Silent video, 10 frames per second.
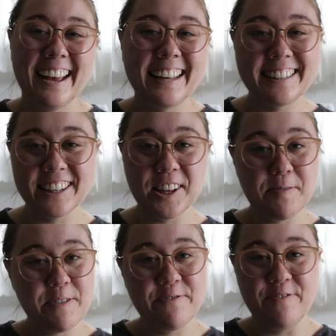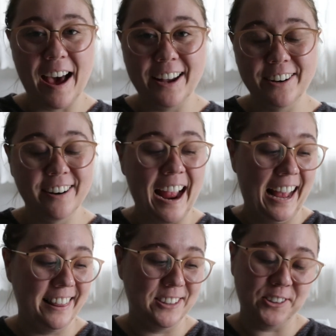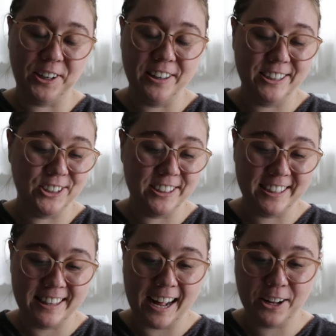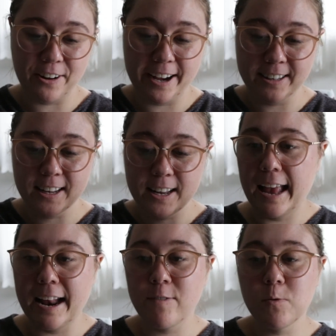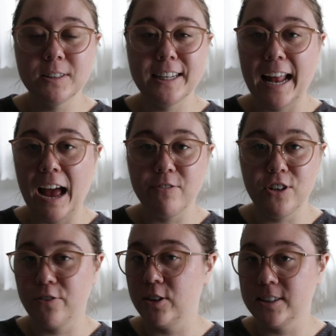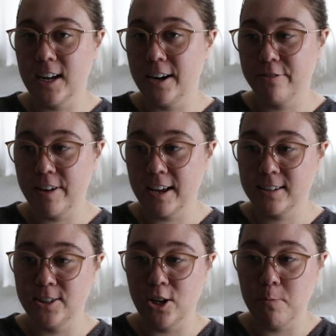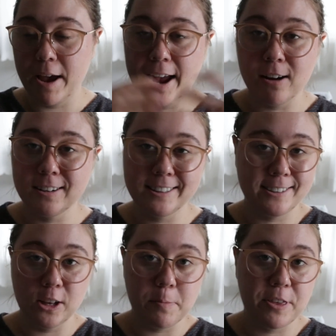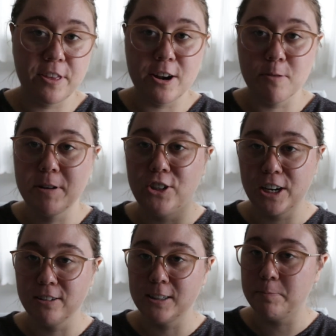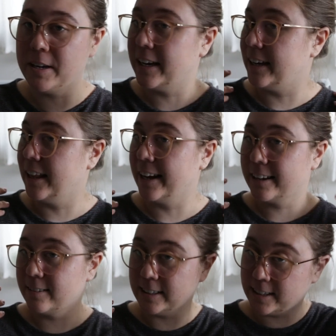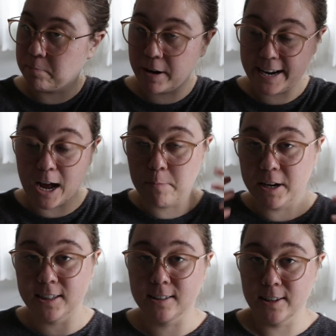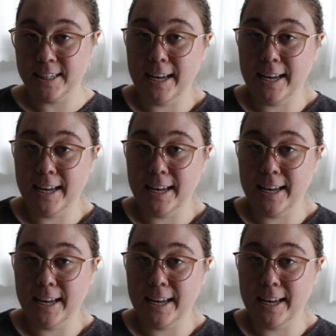It's a little bit fatter and the circulation isn't that great. And everyone's gonna have different side effects. My hair is still a bit thinner, but generally speaking, it's up right now, but it's